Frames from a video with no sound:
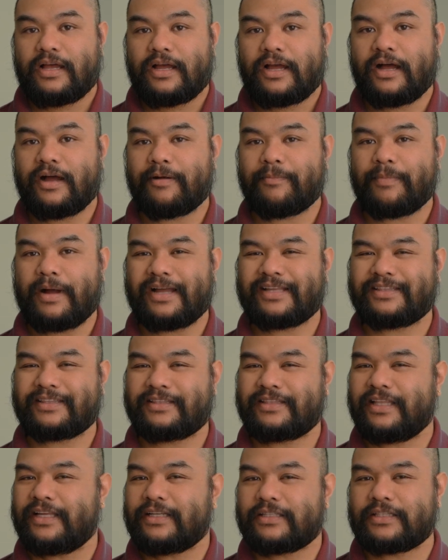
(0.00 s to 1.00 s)
I
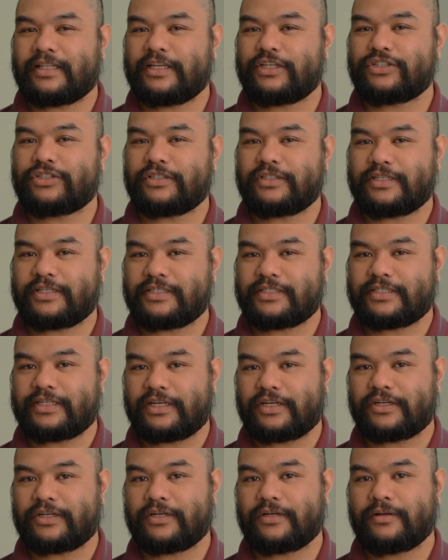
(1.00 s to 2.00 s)
think they should
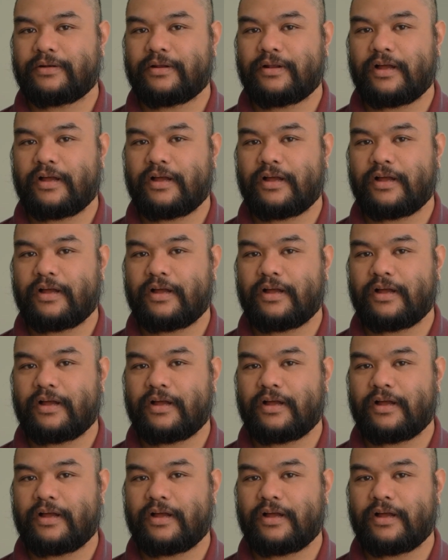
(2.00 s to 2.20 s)
consider